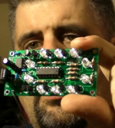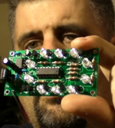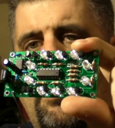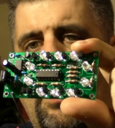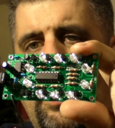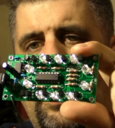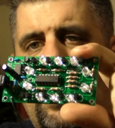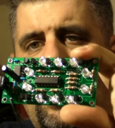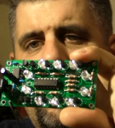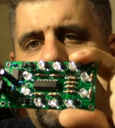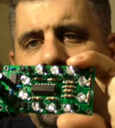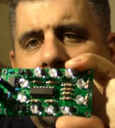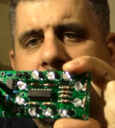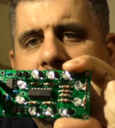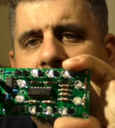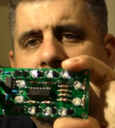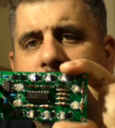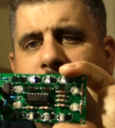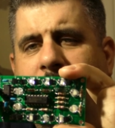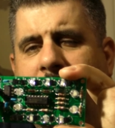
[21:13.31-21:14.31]
make
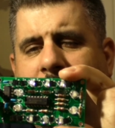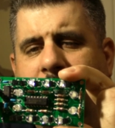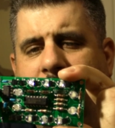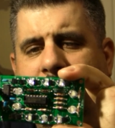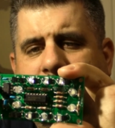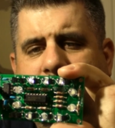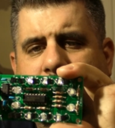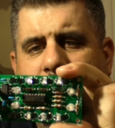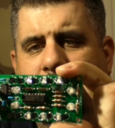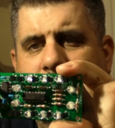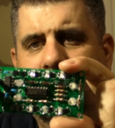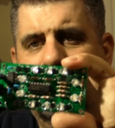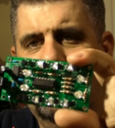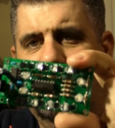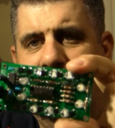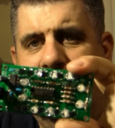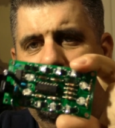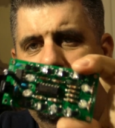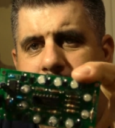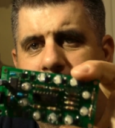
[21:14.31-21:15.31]
LEDs go around in
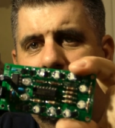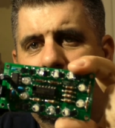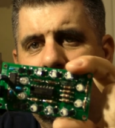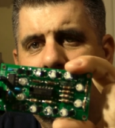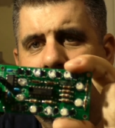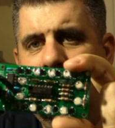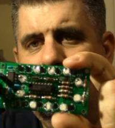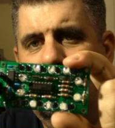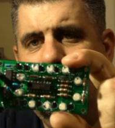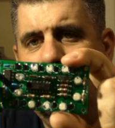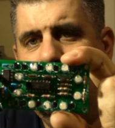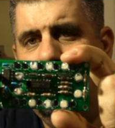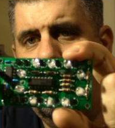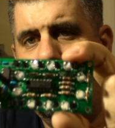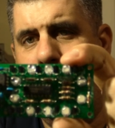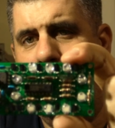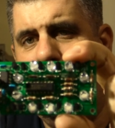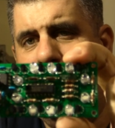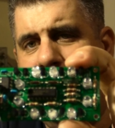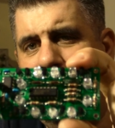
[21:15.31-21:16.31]
circles
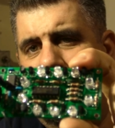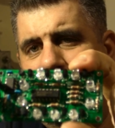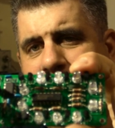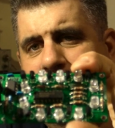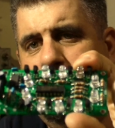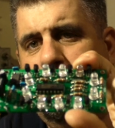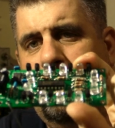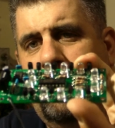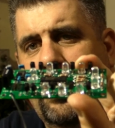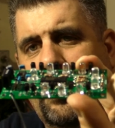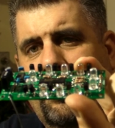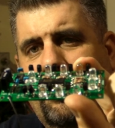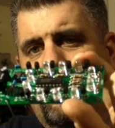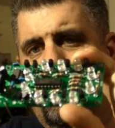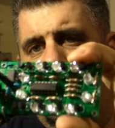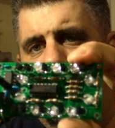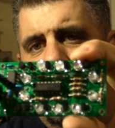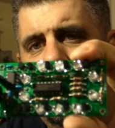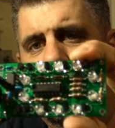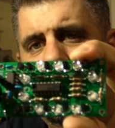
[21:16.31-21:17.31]
worth, what,
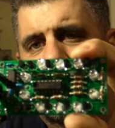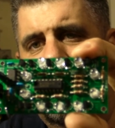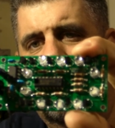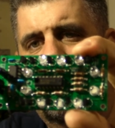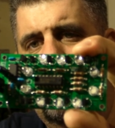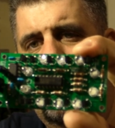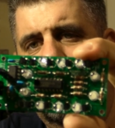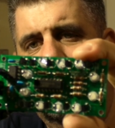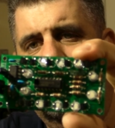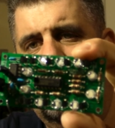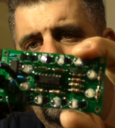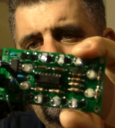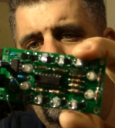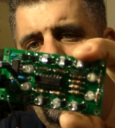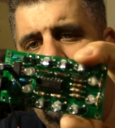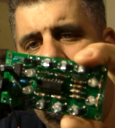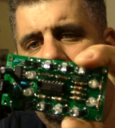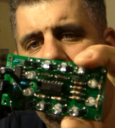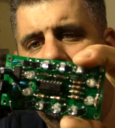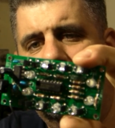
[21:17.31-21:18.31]
13 bucks I
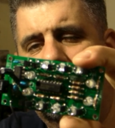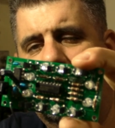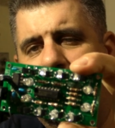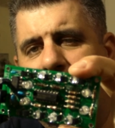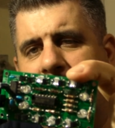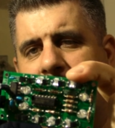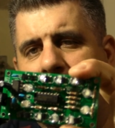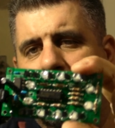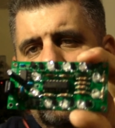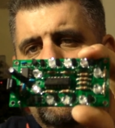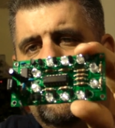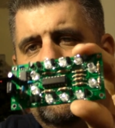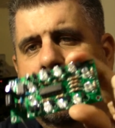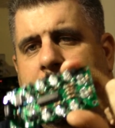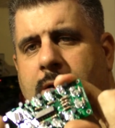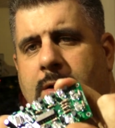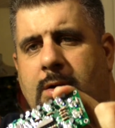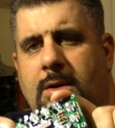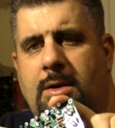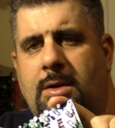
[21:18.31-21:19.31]
paid for this, I think?
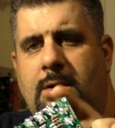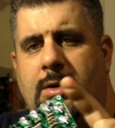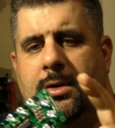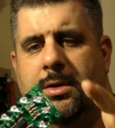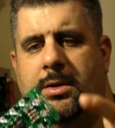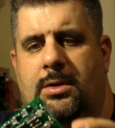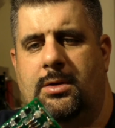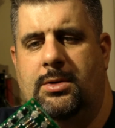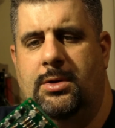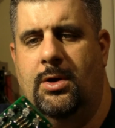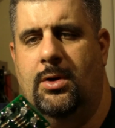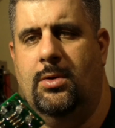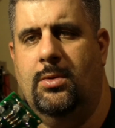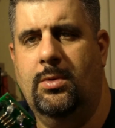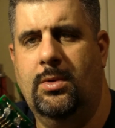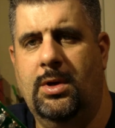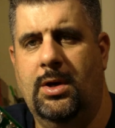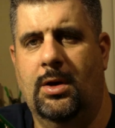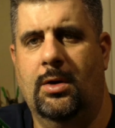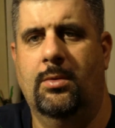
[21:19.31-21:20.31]
So,
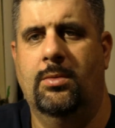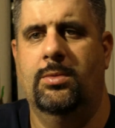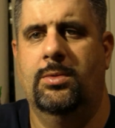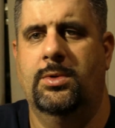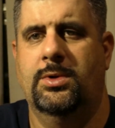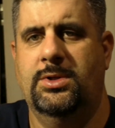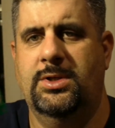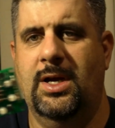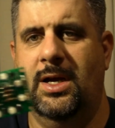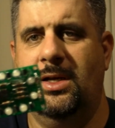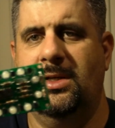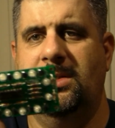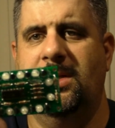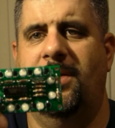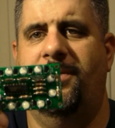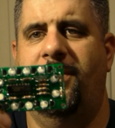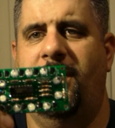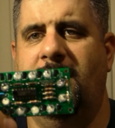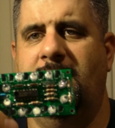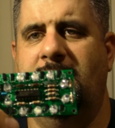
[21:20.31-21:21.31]
you know, check
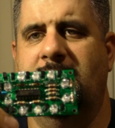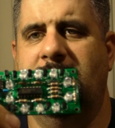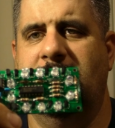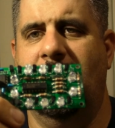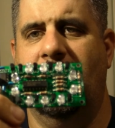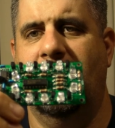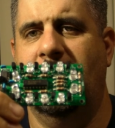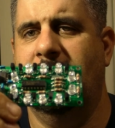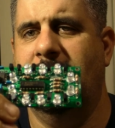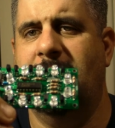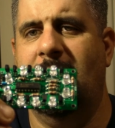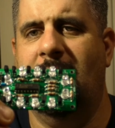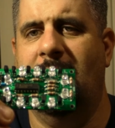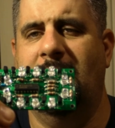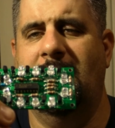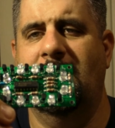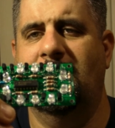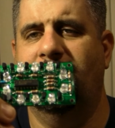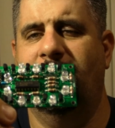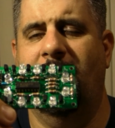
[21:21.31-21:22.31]
stuff like this out. He's got
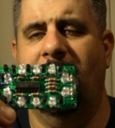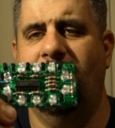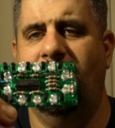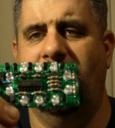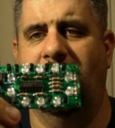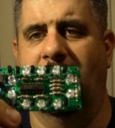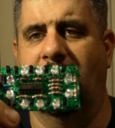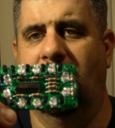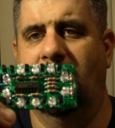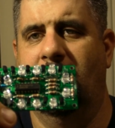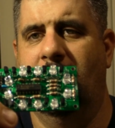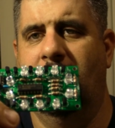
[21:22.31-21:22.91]
kits for everything.